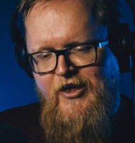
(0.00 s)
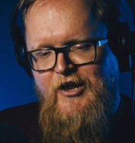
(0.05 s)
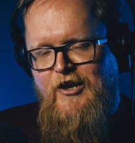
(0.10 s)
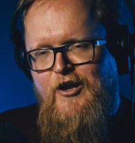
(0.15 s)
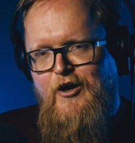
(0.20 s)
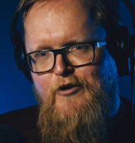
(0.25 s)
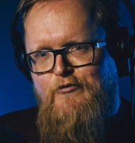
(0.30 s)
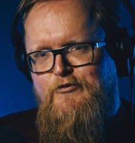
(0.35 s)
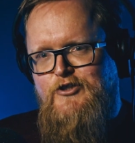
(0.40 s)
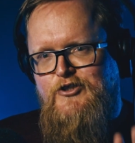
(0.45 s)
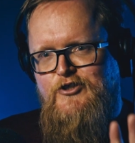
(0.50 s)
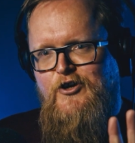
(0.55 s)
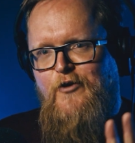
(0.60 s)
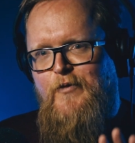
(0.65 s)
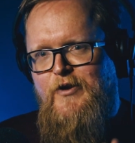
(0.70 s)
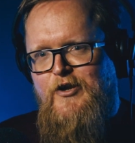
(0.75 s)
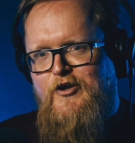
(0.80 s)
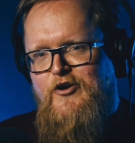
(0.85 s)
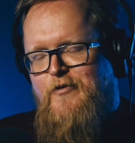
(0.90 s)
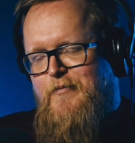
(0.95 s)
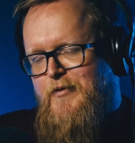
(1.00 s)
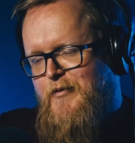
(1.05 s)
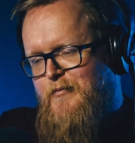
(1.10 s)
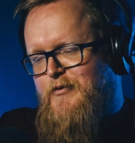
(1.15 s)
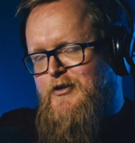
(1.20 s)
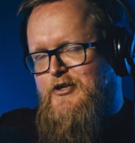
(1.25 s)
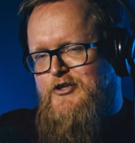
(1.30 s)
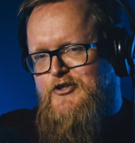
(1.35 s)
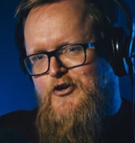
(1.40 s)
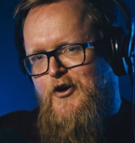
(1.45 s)
and that low shot when you
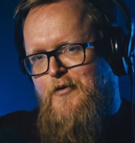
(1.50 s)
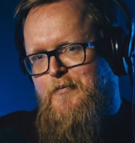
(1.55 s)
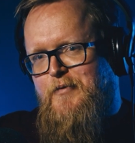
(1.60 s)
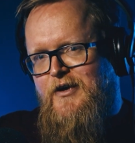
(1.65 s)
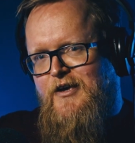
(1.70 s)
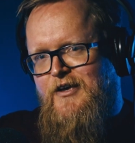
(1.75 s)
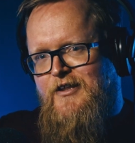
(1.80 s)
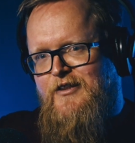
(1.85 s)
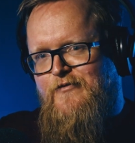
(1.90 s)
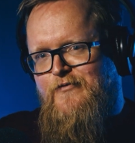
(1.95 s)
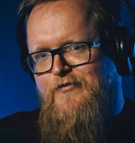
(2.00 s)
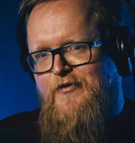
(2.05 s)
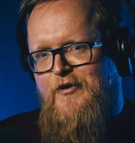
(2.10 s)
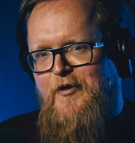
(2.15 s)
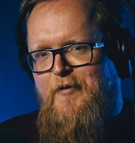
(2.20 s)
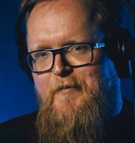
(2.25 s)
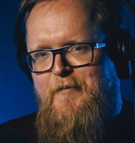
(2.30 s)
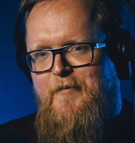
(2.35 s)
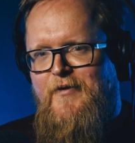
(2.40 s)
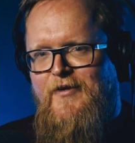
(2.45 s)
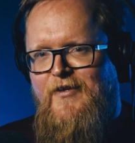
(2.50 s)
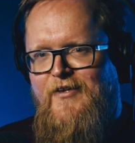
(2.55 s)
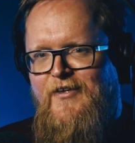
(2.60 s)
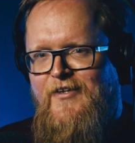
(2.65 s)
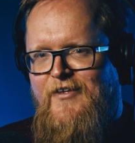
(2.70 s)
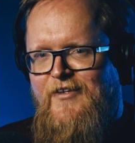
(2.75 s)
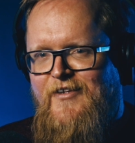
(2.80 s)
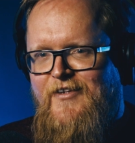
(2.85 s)
come in with your shopping in the film.